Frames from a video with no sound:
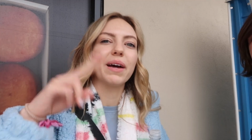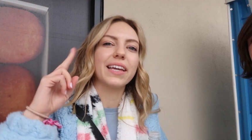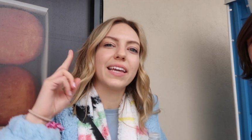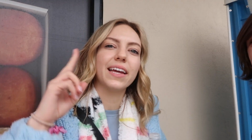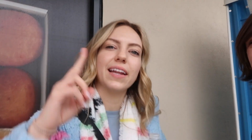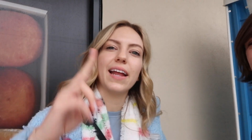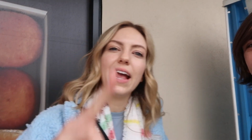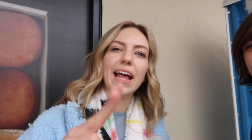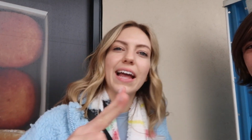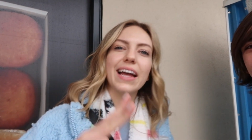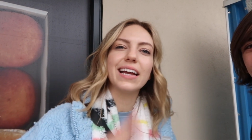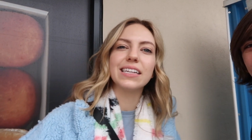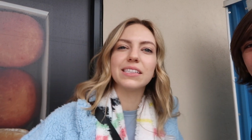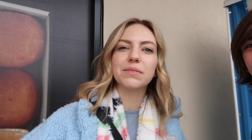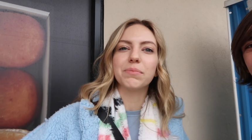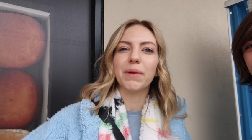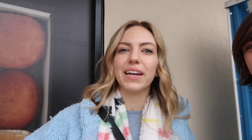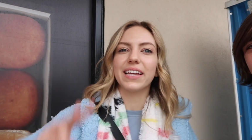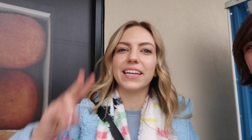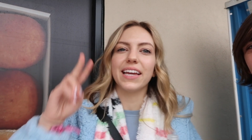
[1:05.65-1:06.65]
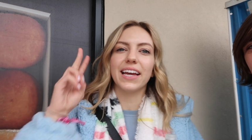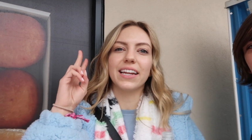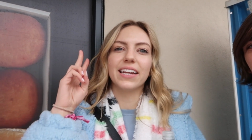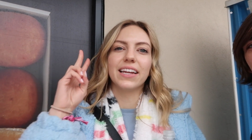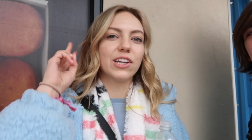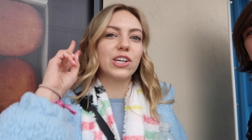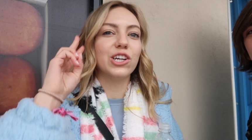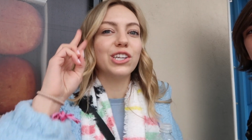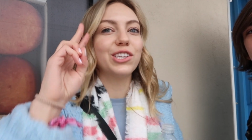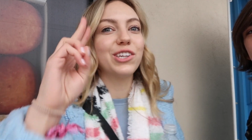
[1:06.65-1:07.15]
Might get eggs, might get
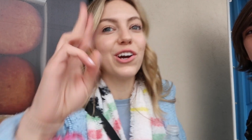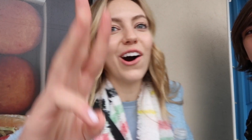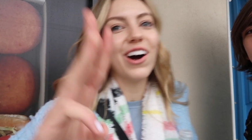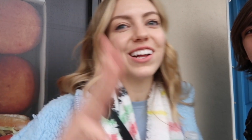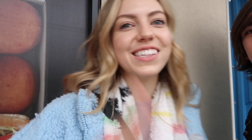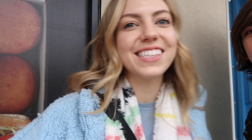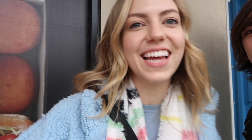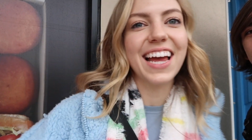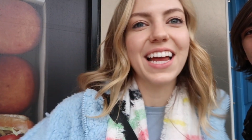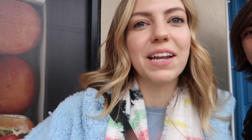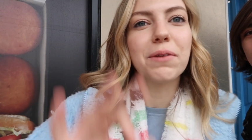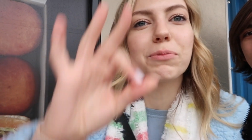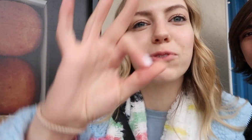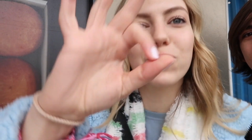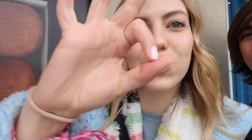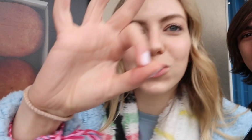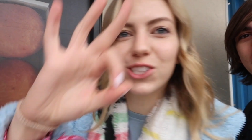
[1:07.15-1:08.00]
good content.